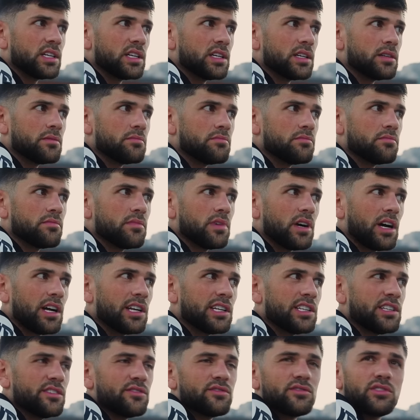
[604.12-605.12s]
I
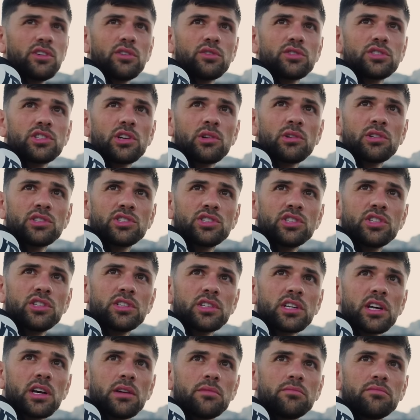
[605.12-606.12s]
leave no stone
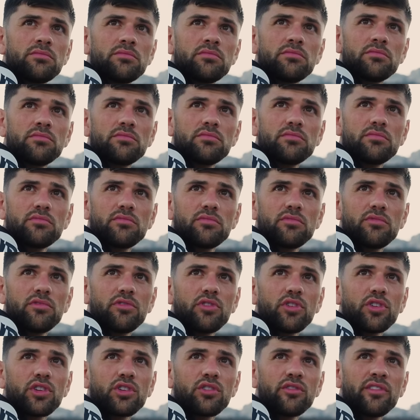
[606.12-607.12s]
unturned come
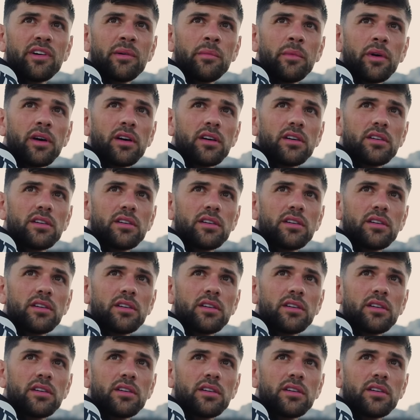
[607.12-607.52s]
4th of November.